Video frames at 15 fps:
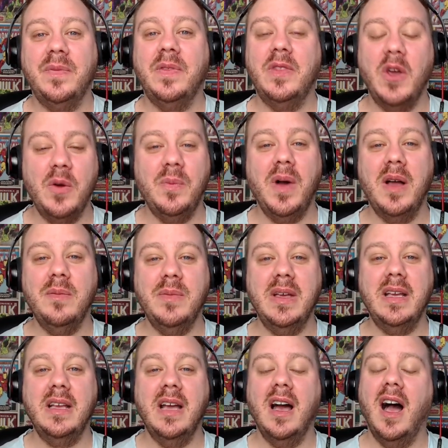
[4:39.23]
Don't mind
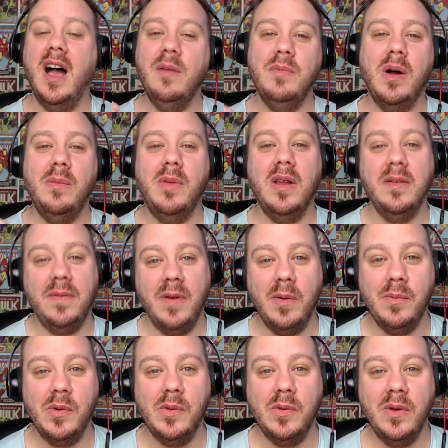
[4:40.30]
me. I mumble and
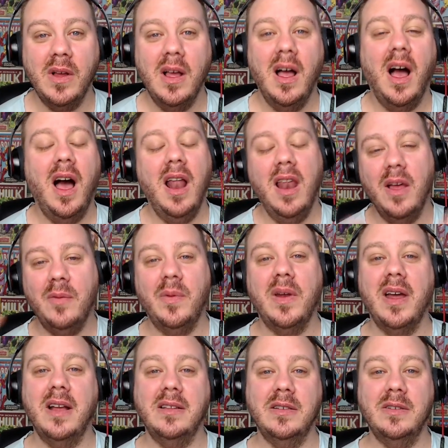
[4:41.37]
fumble. I love what
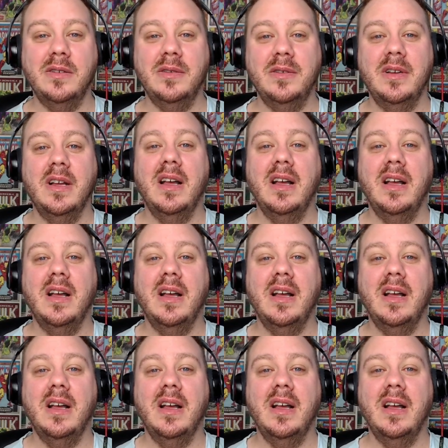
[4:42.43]
I do.